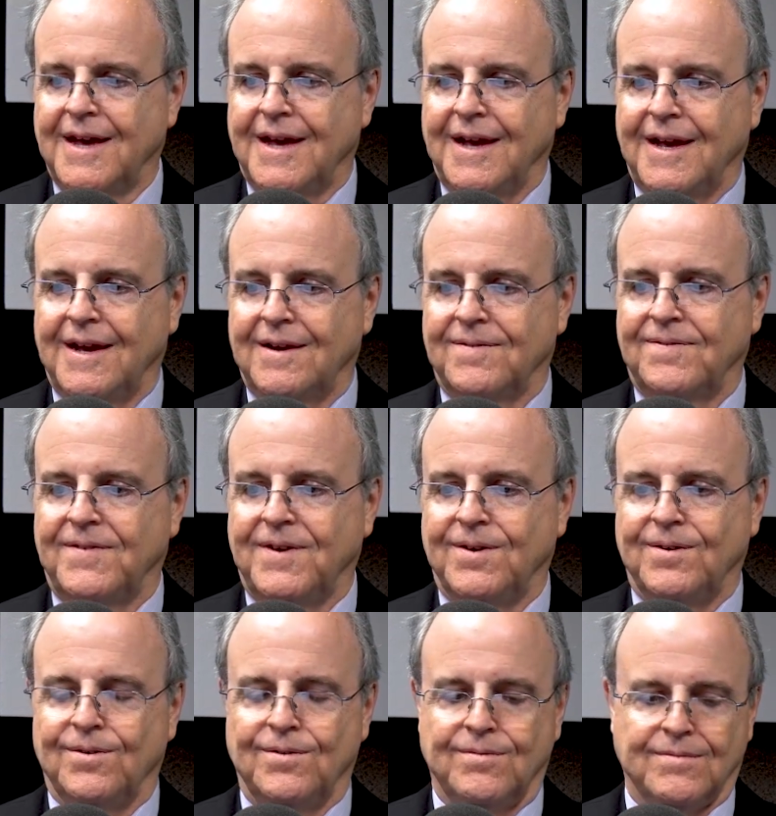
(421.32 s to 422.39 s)
If
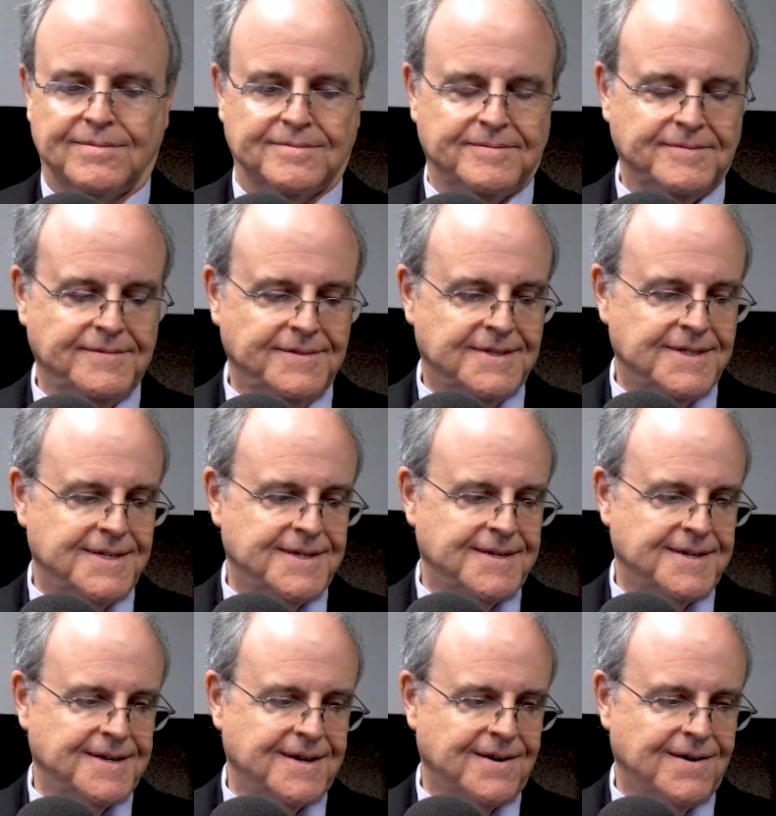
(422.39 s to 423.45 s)
you
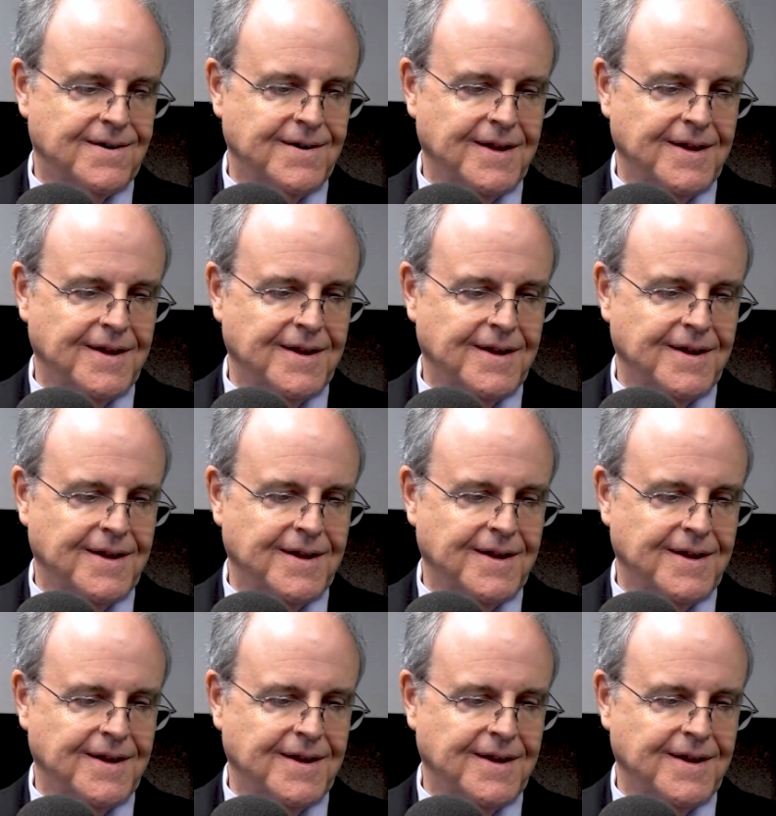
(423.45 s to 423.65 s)
are